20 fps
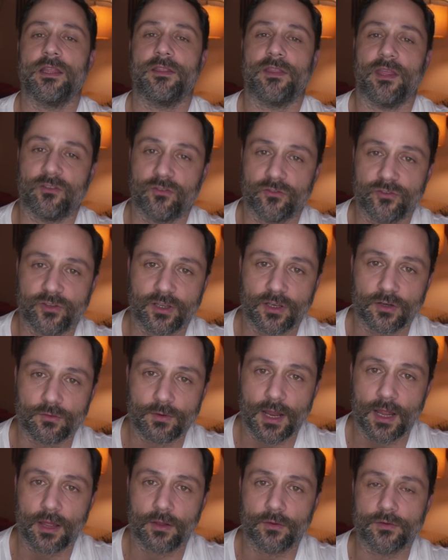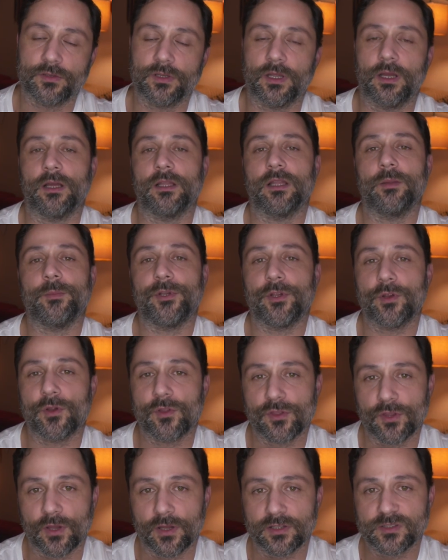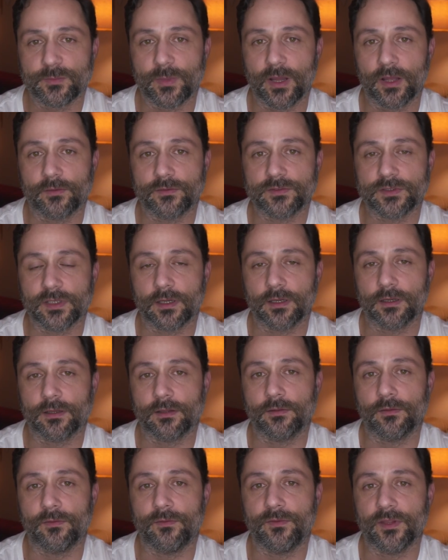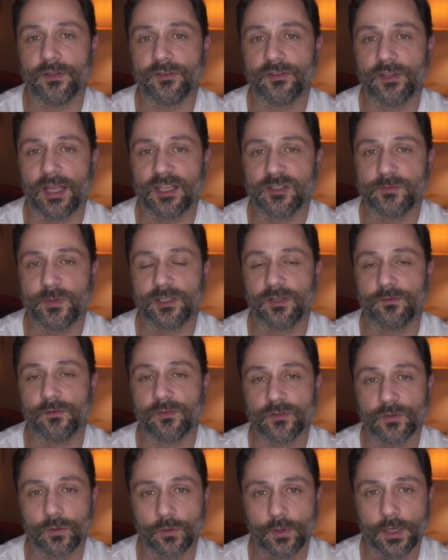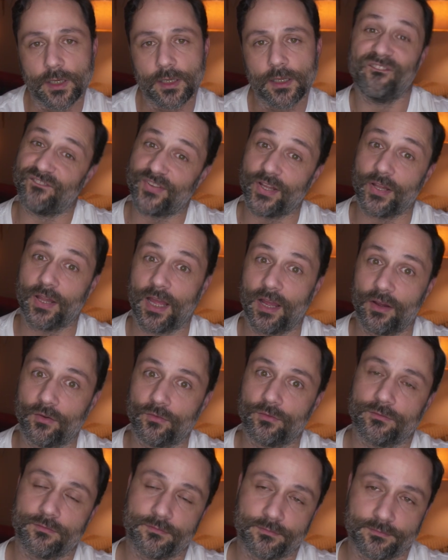Thanks for sticking around. Uh, let me know your thoughts about uh, this aspect of the story. Phil out.